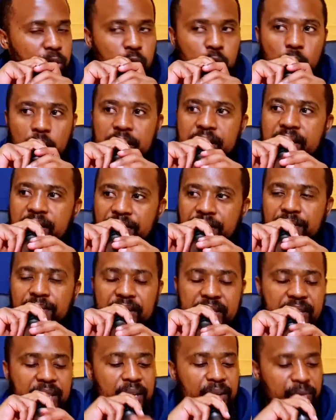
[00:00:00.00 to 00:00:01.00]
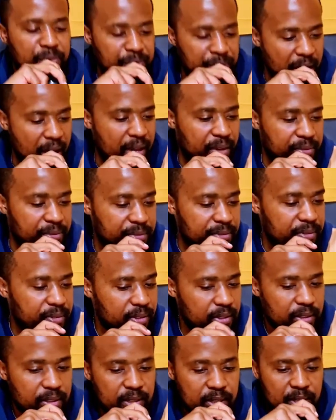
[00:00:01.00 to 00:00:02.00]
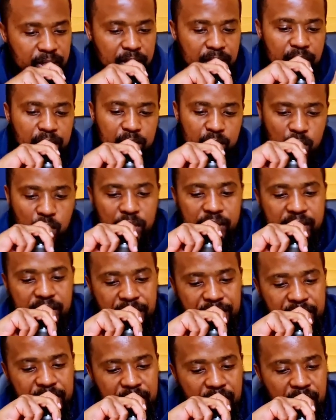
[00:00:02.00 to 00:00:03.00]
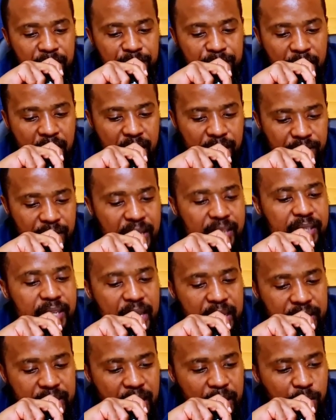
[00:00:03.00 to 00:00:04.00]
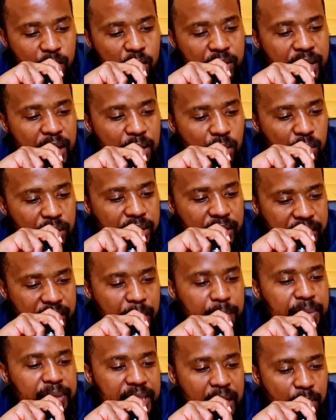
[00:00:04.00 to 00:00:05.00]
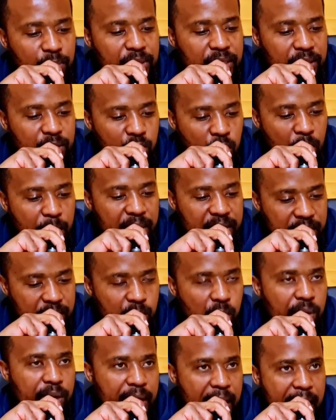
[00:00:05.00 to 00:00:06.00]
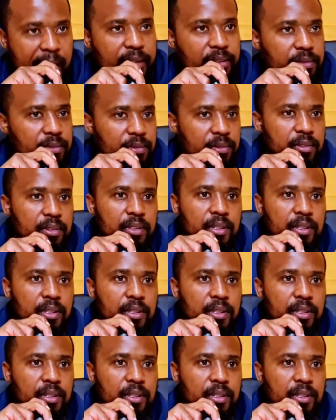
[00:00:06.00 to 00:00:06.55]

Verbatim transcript: John 7 verse 35. John 7 35. Let's get there because I know there's some doubting Thomas is online